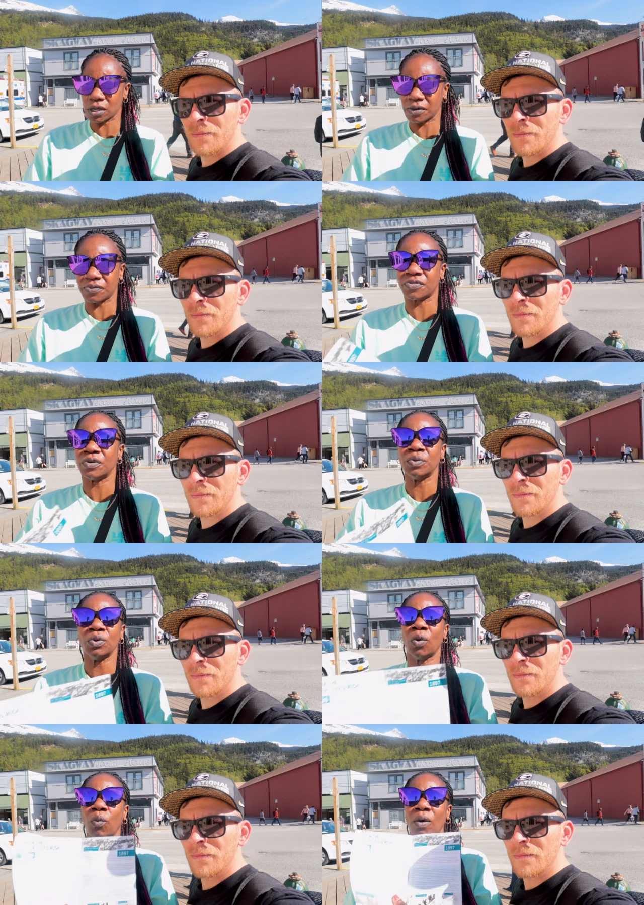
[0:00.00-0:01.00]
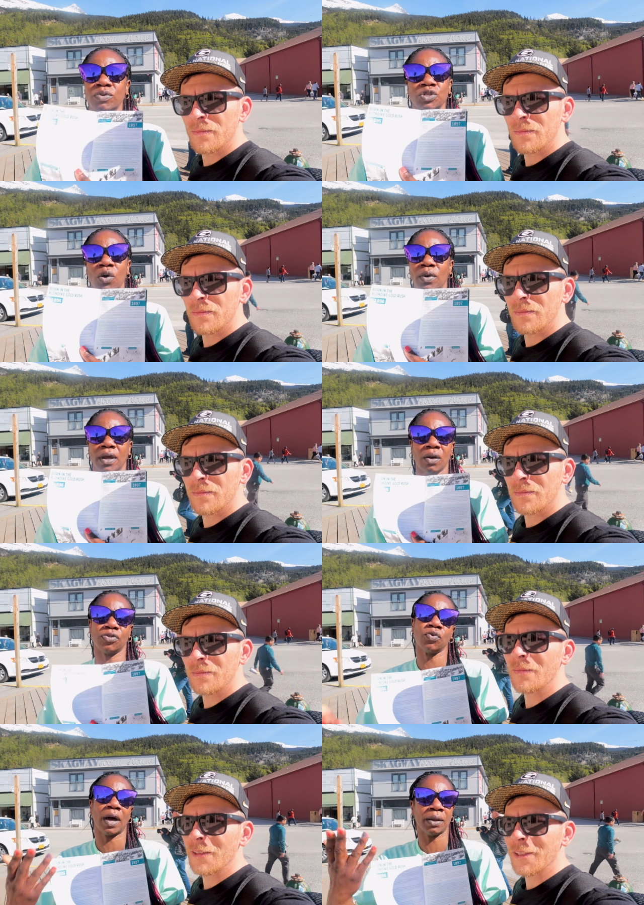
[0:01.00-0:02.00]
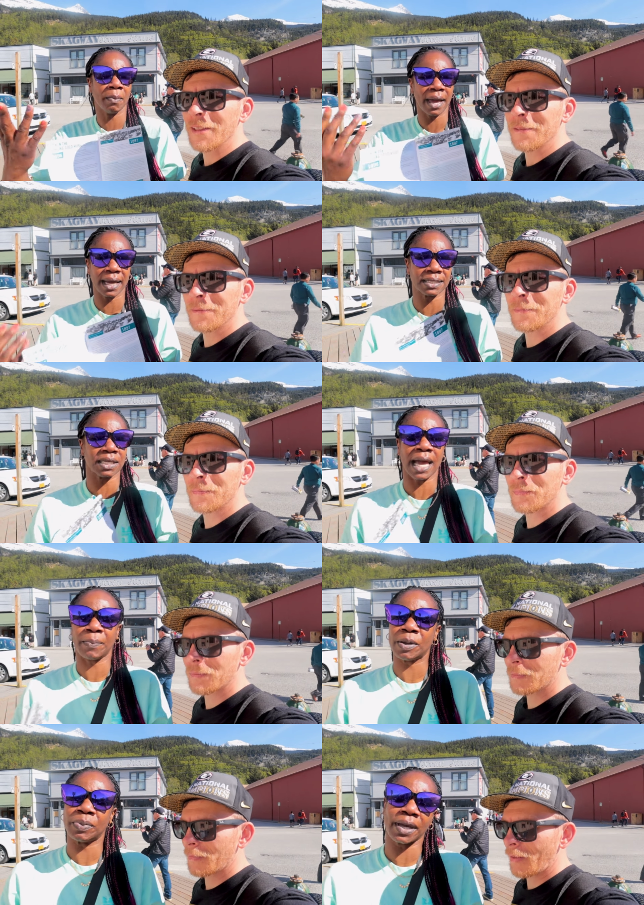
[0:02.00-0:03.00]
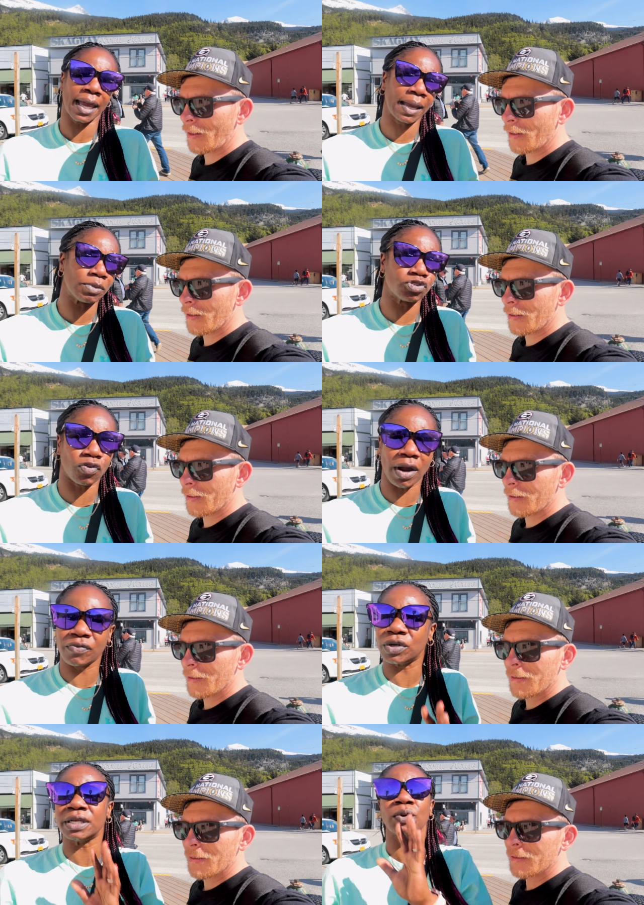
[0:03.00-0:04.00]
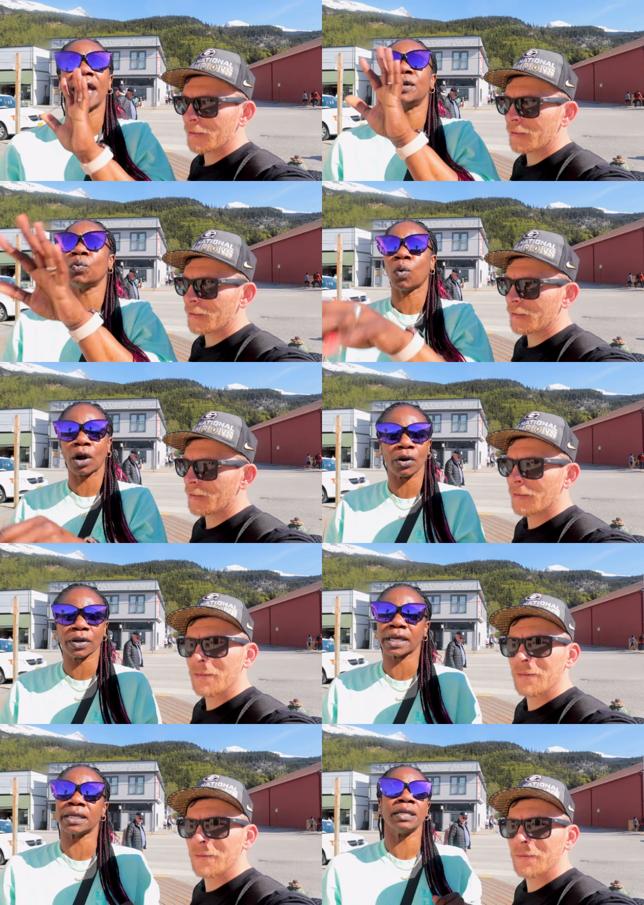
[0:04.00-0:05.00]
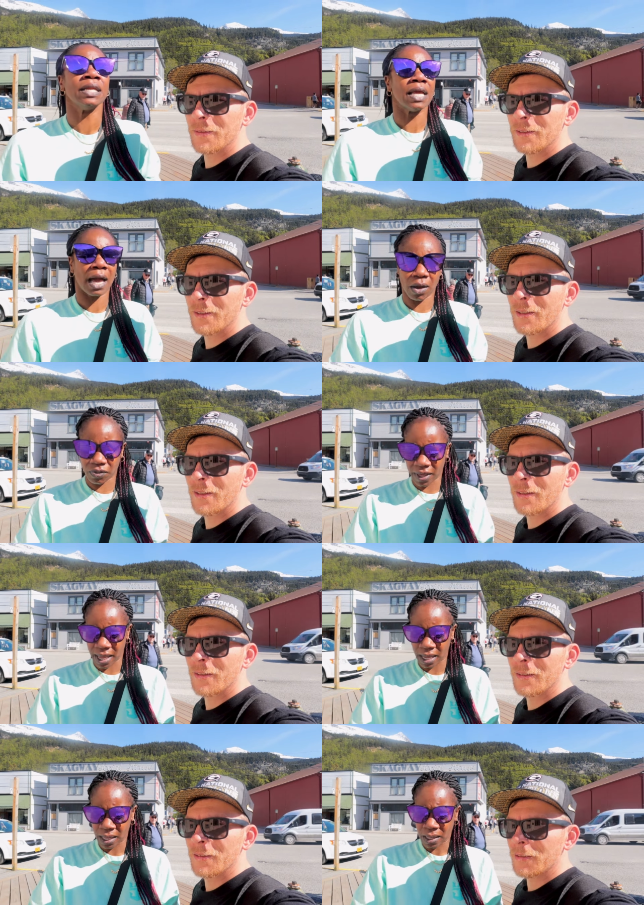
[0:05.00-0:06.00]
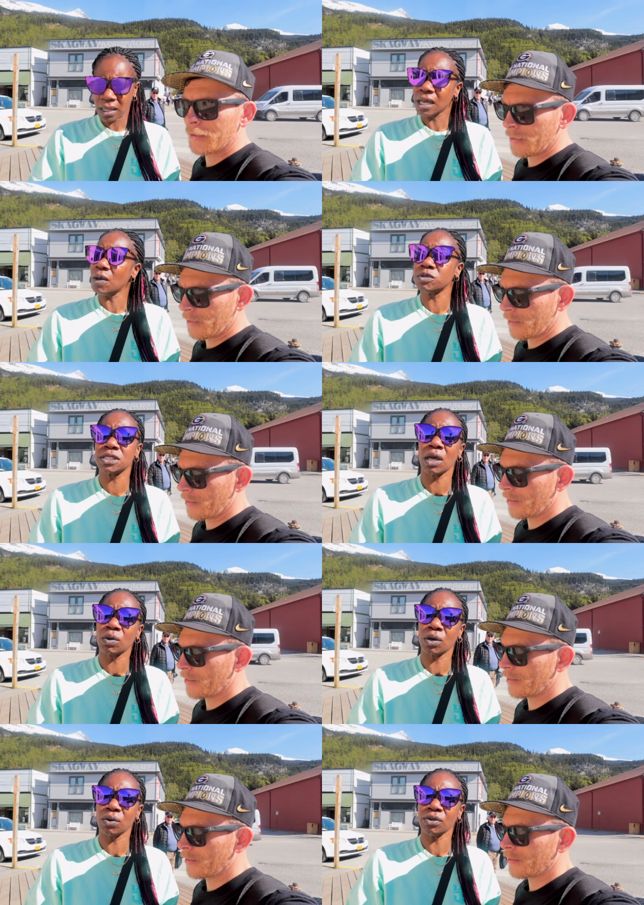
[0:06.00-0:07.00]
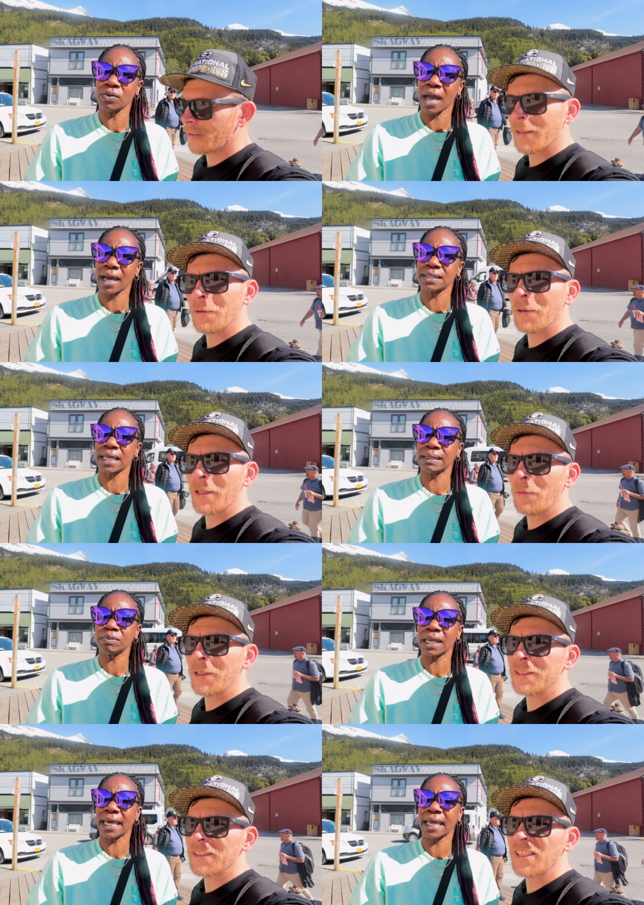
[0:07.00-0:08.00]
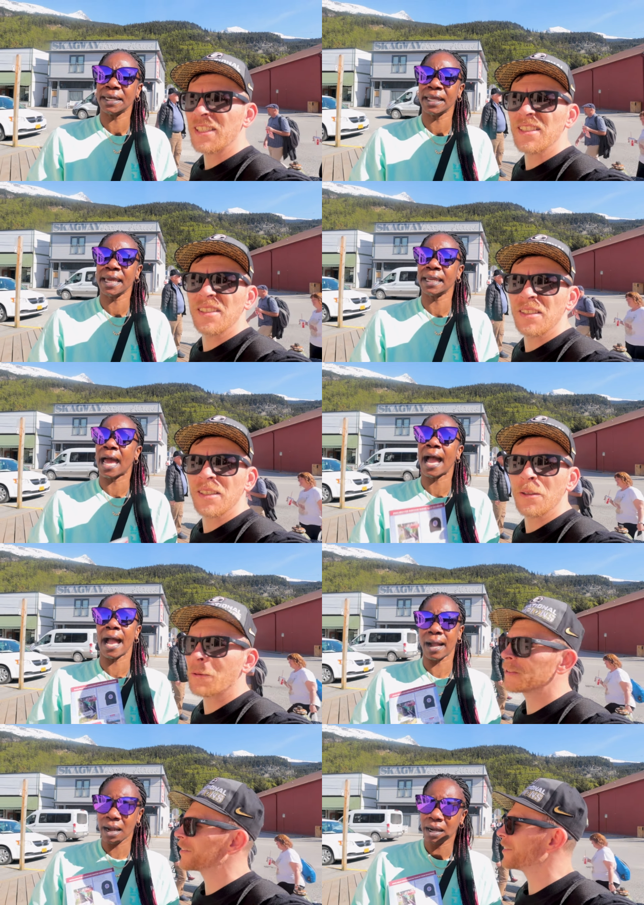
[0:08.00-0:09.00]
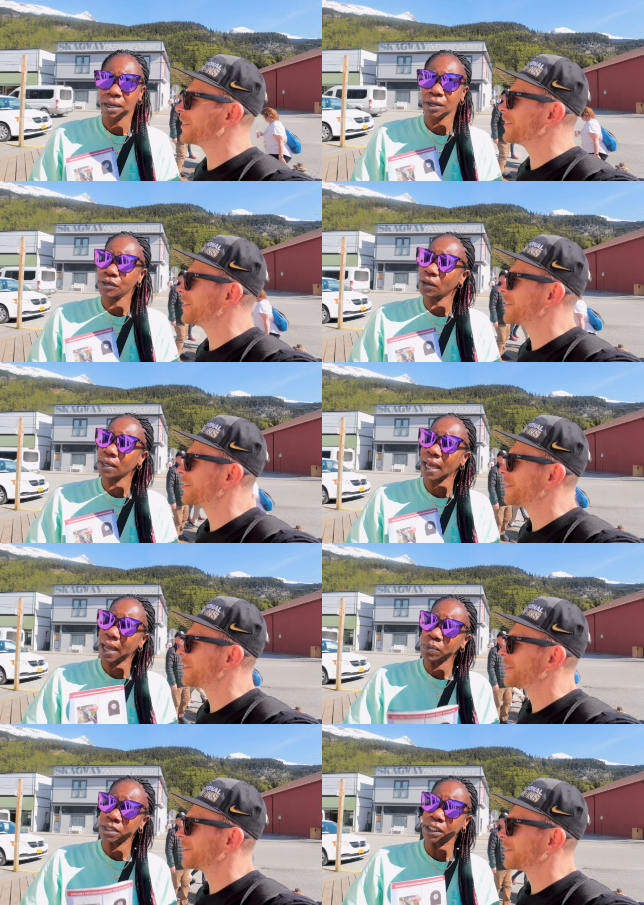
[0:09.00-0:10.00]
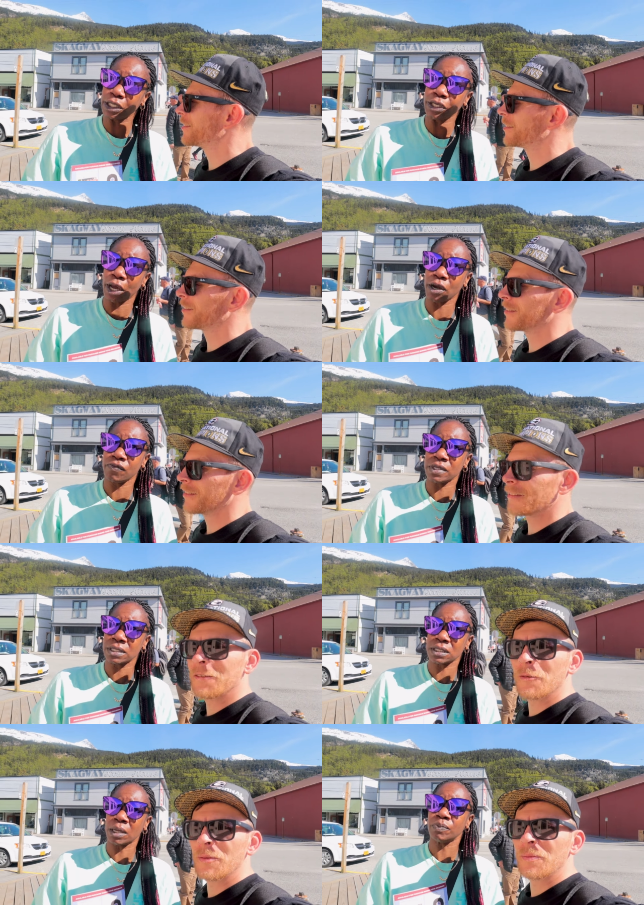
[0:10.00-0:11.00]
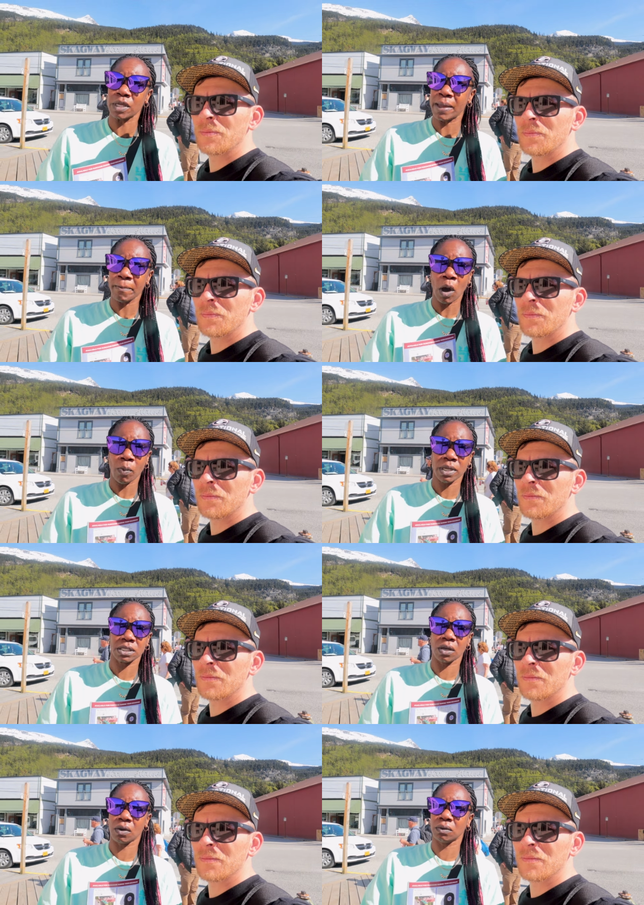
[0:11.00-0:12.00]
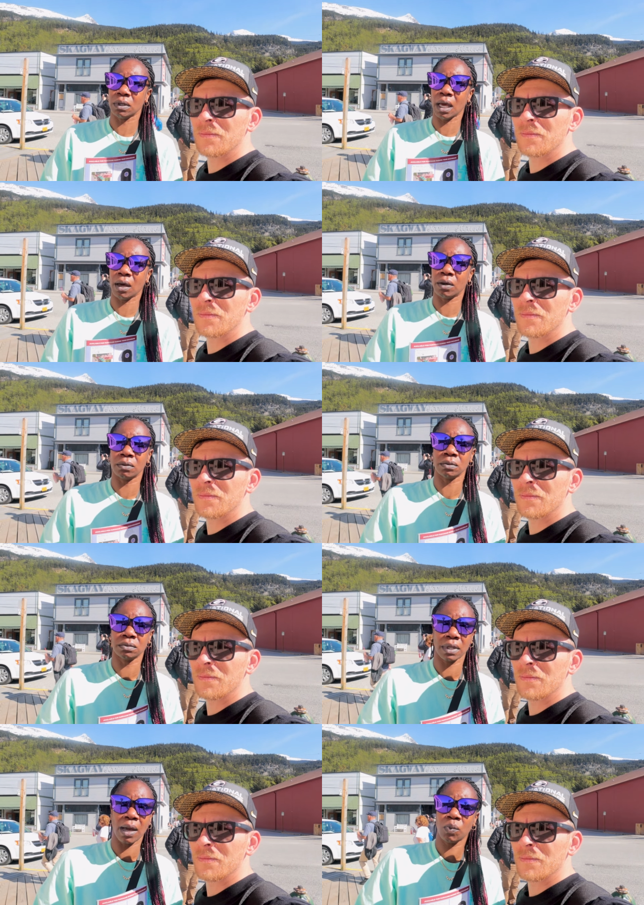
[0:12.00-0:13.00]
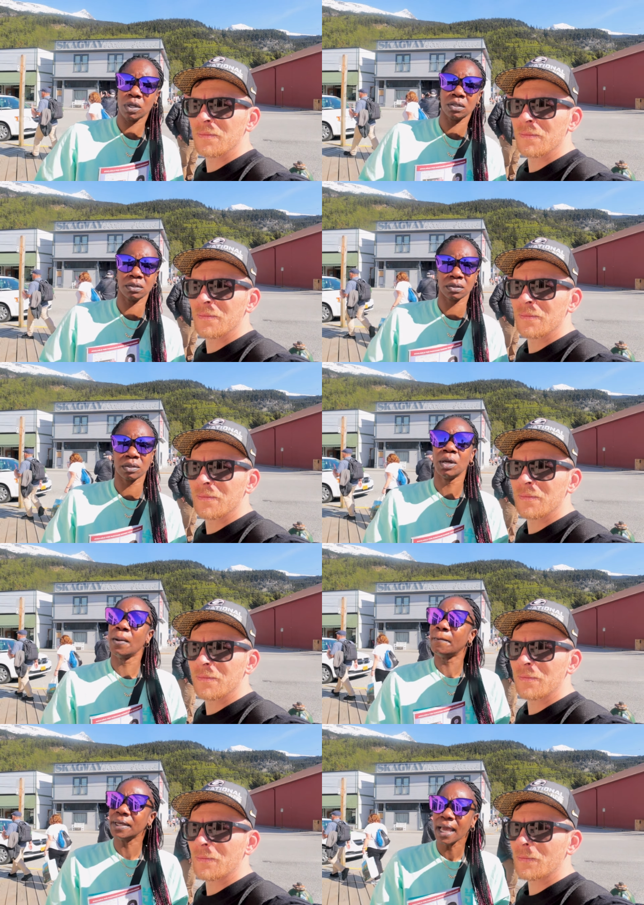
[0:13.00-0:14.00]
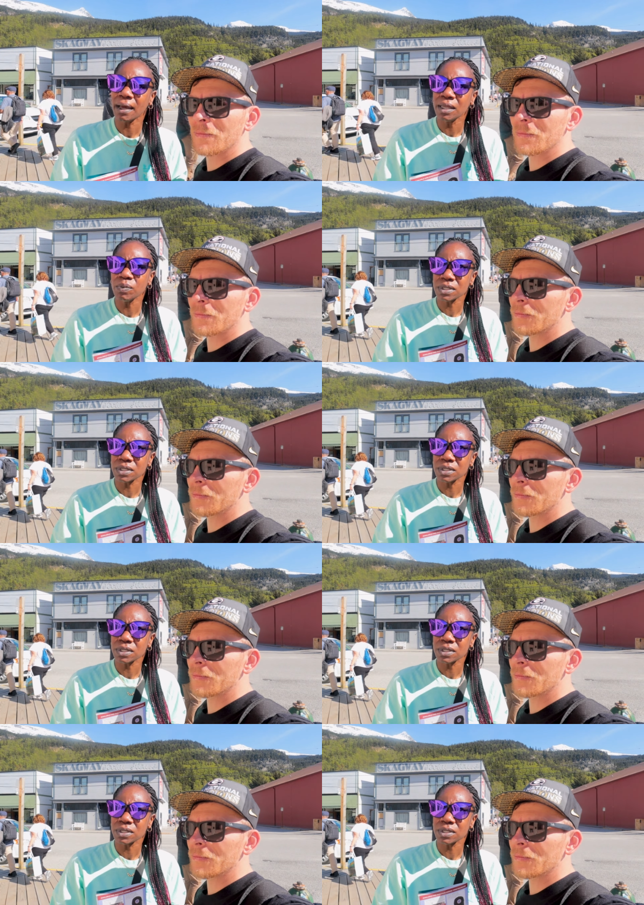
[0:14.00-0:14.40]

Speaker 1: of what was going on throughout yeah. the mines and how people came and traveled and had to work and all that. It was so cool, you guys. It was, it was glad neat. I did. It was neat. No lie, I was a little nervous. Some in moments, oh lord, I was. But y'all, it